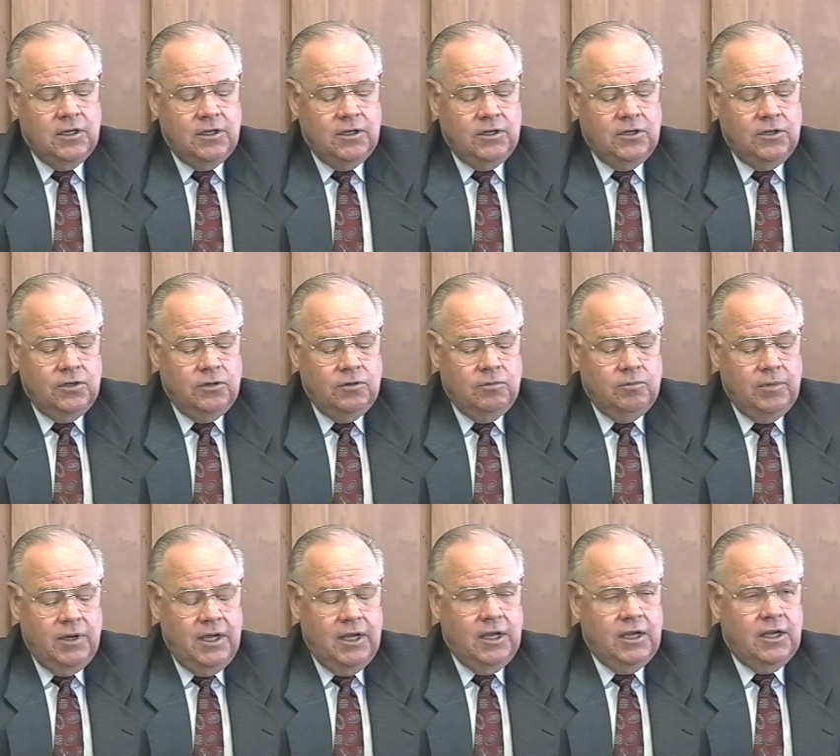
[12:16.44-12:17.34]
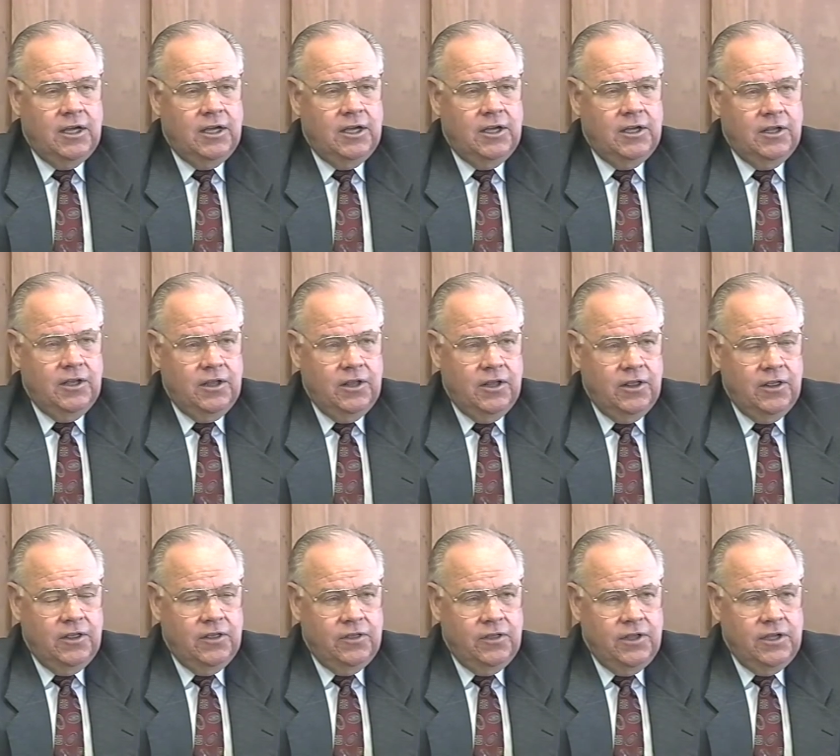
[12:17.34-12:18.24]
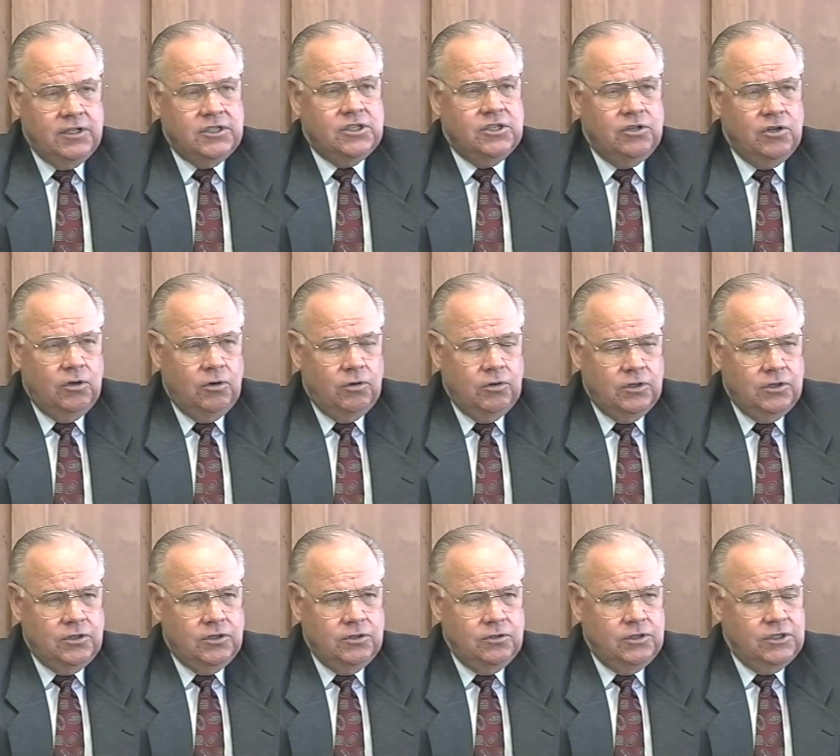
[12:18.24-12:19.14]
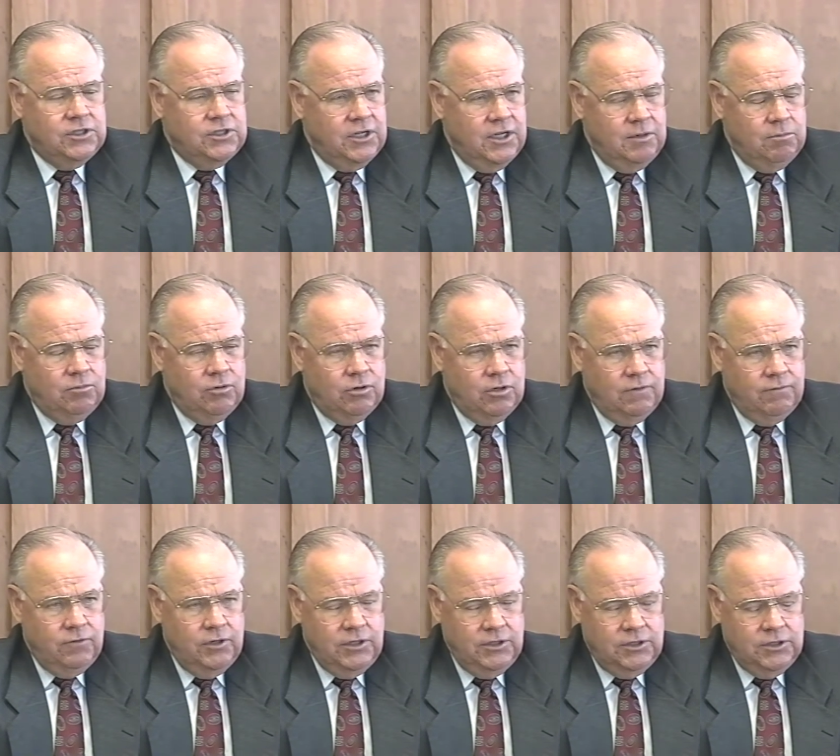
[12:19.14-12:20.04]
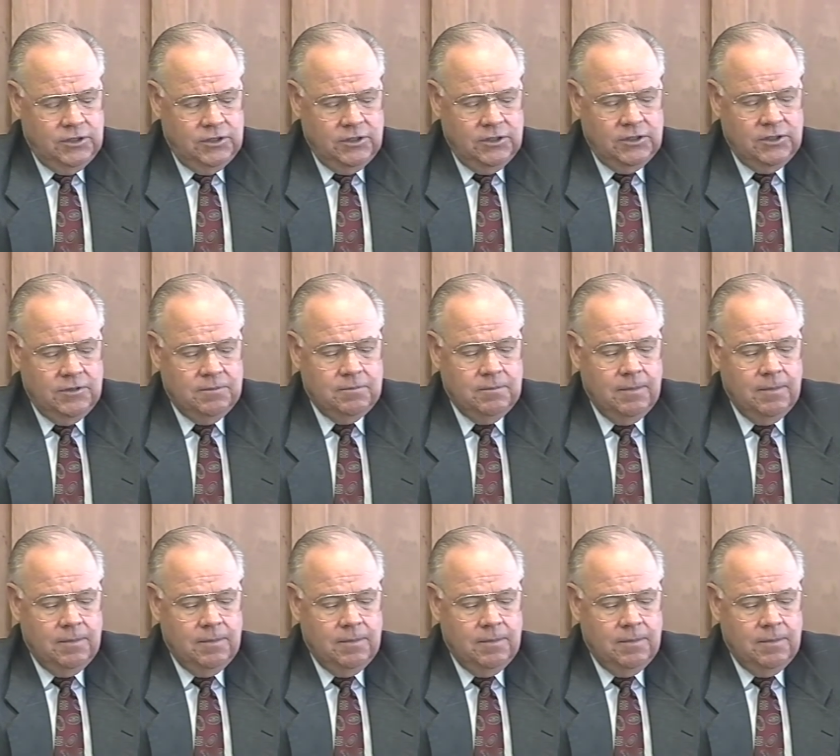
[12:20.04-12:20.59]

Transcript: to make this known to the State Board of Regents.